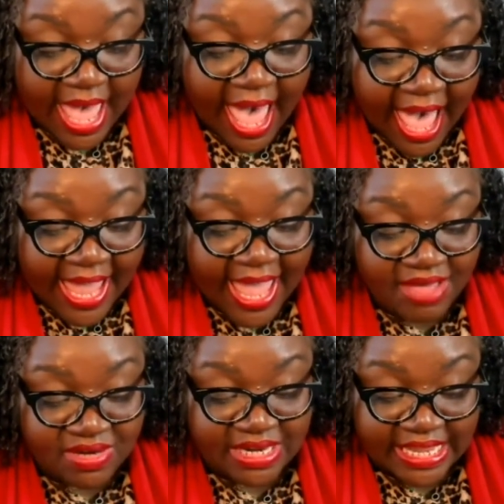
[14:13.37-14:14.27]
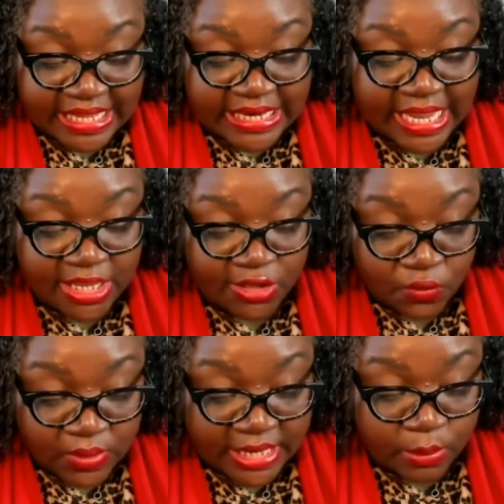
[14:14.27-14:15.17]
I have an innate,
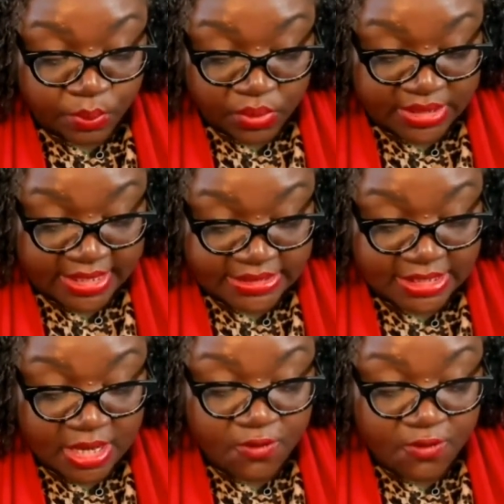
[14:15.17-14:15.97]
unique brilliance